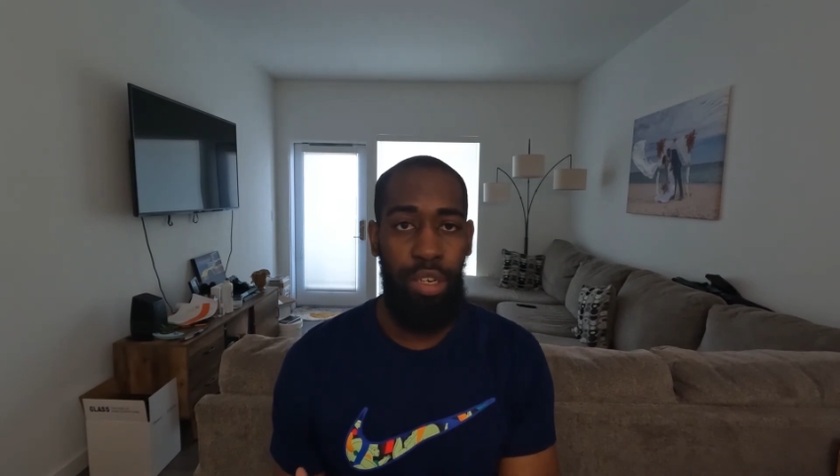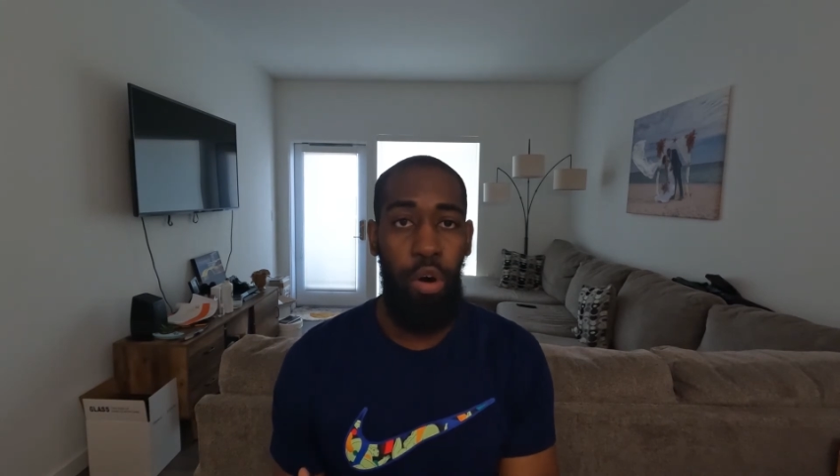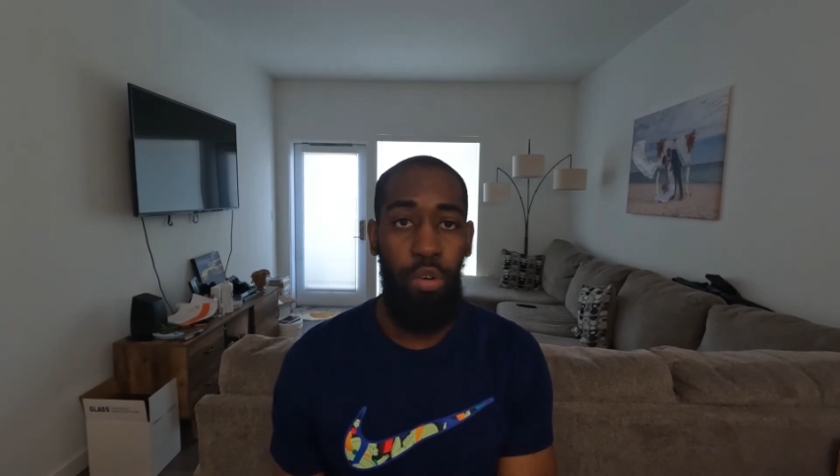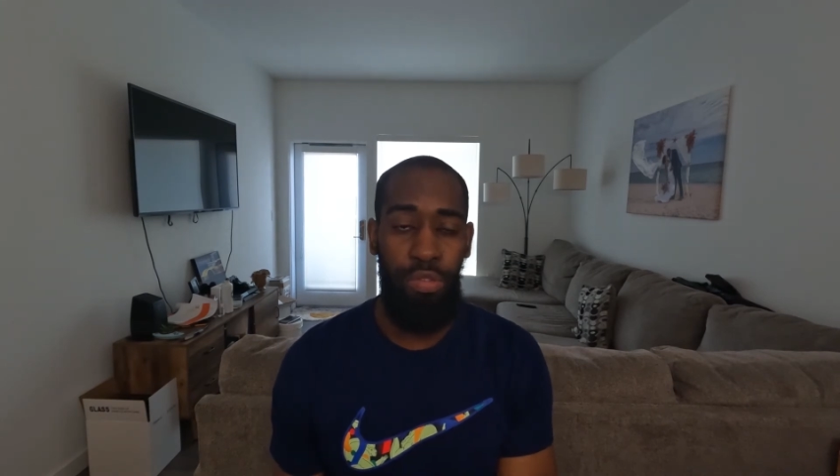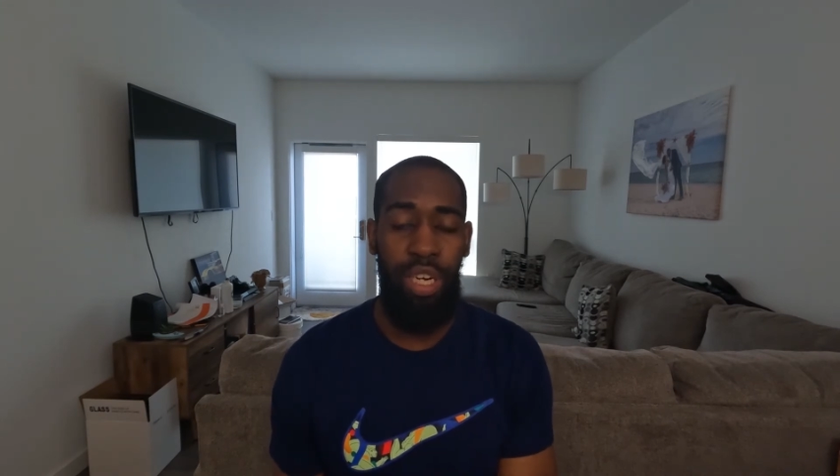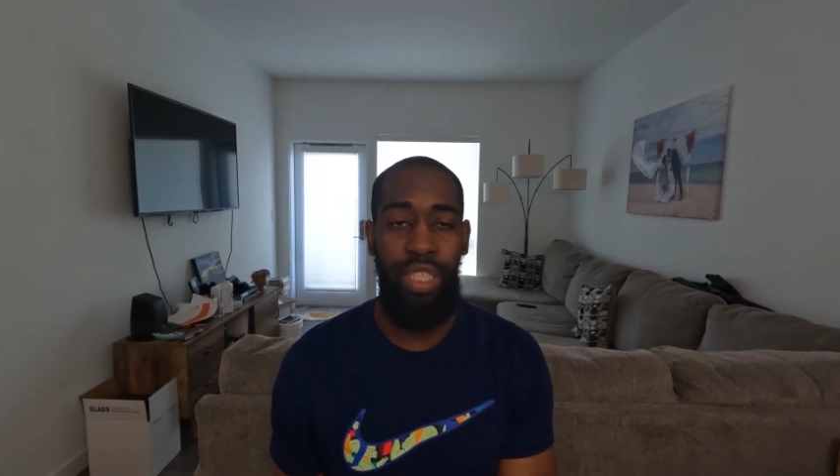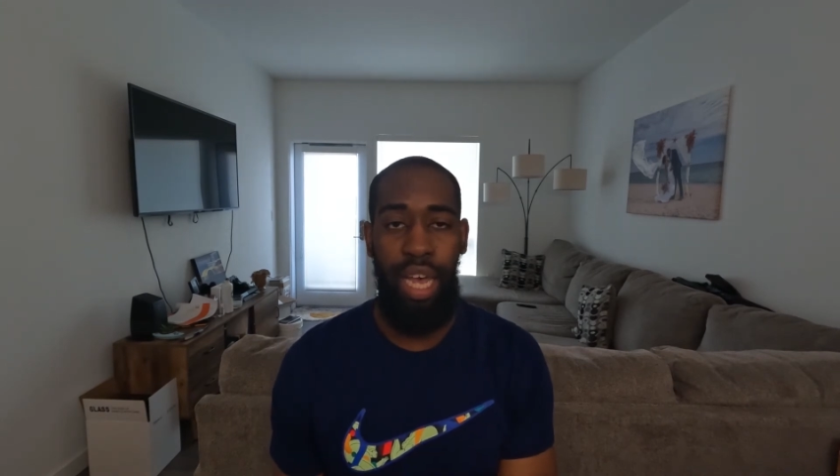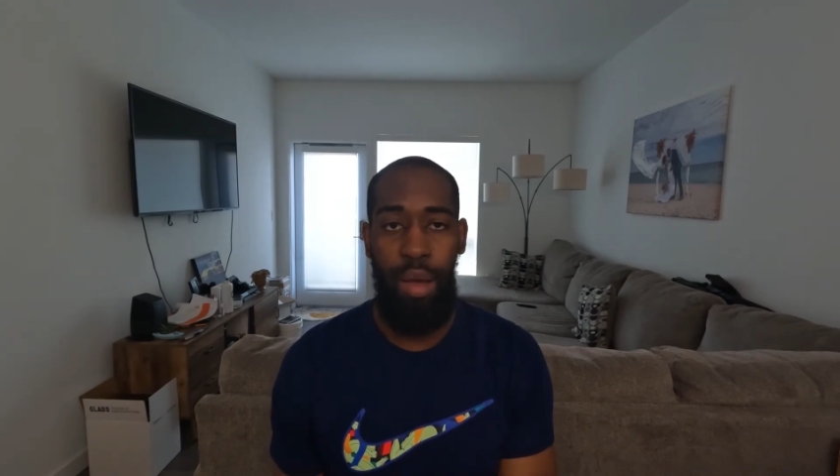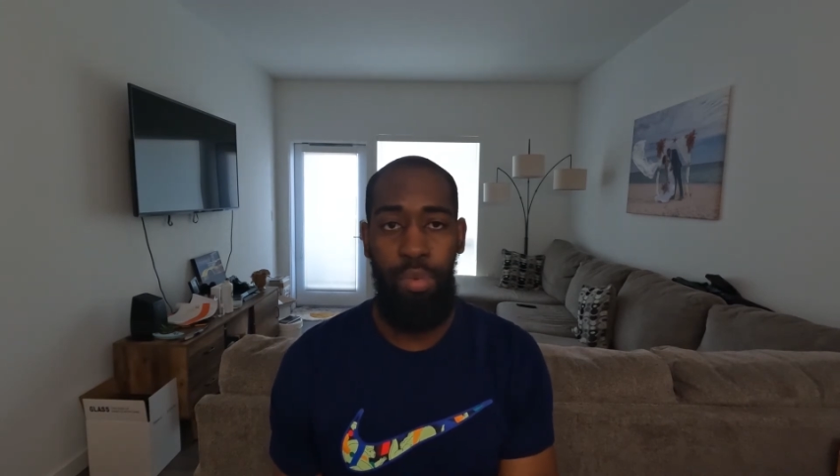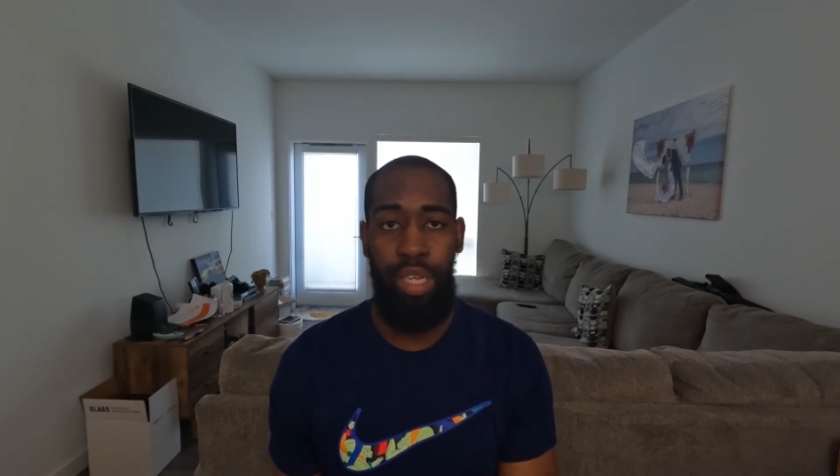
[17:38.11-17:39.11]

goal finish time